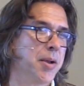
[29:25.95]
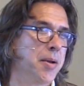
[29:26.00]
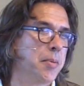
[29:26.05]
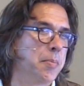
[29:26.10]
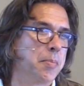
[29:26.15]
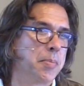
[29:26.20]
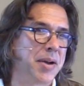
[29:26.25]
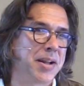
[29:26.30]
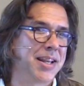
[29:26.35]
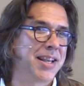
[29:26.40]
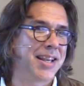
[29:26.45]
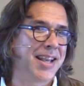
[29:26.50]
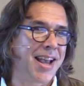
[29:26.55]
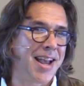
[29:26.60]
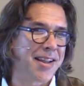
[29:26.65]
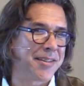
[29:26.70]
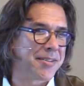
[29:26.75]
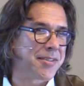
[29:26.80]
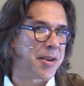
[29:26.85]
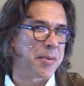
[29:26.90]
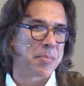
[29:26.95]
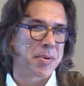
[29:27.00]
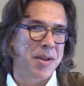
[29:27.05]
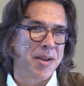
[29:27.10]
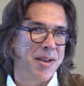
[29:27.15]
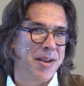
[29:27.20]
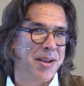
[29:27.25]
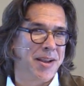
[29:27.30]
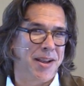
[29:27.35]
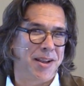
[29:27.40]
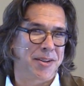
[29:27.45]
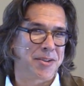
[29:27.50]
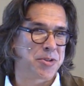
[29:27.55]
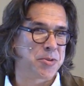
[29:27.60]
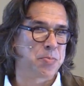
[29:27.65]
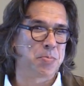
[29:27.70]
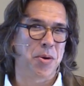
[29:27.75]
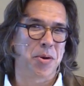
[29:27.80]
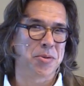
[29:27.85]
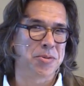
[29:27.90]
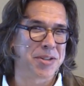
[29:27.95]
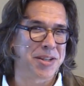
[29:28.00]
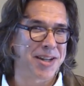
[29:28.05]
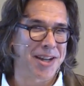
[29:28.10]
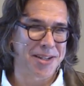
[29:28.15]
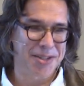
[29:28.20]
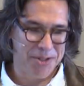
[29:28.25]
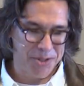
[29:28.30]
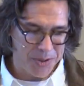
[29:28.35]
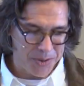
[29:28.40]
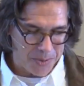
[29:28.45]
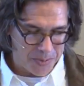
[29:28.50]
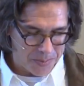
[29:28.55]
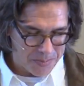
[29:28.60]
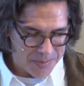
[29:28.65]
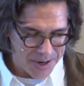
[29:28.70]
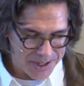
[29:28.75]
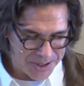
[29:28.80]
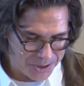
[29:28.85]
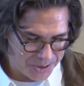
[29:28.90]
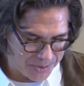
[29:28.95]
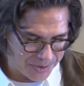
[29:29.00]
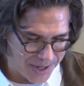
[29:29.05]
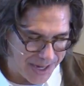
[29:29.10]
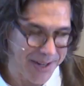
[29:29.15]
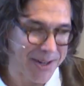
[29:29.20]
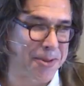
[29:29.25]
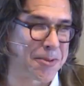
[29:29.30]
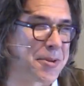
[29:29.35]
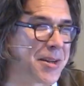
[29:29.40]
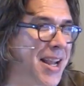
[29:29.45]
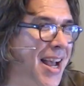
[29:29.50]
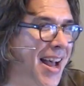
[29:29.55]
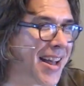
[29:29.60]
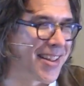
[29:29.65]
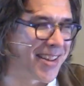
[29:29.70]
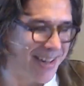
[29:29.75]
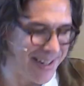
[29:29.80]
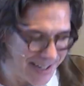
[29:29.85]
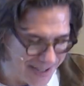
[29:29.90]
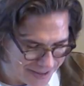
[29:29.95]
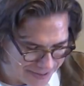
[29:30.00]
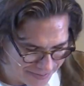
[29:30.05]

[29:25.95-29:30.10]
but he ends up exposing us to a much greater reality